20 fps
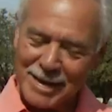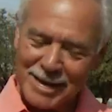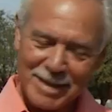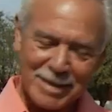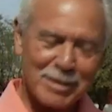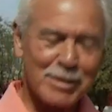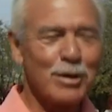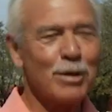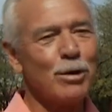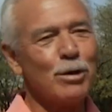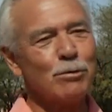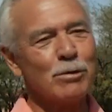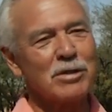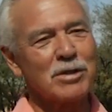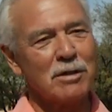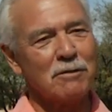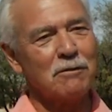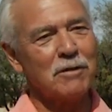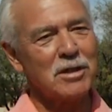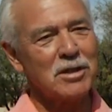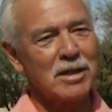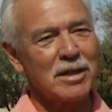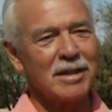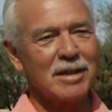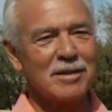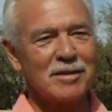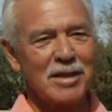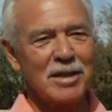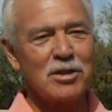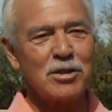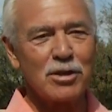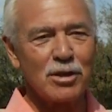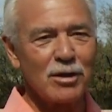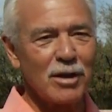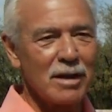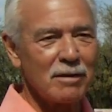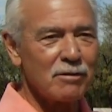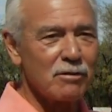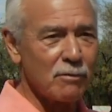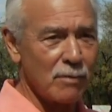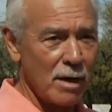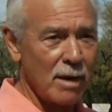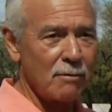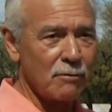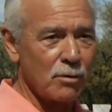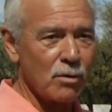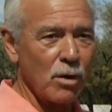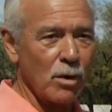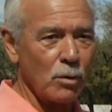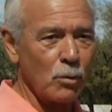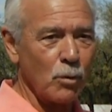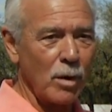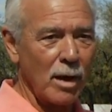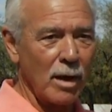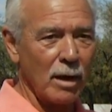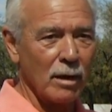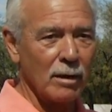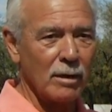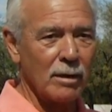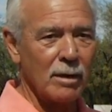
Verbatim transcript: I guess the hole was sufficient because they sure has, have grown well.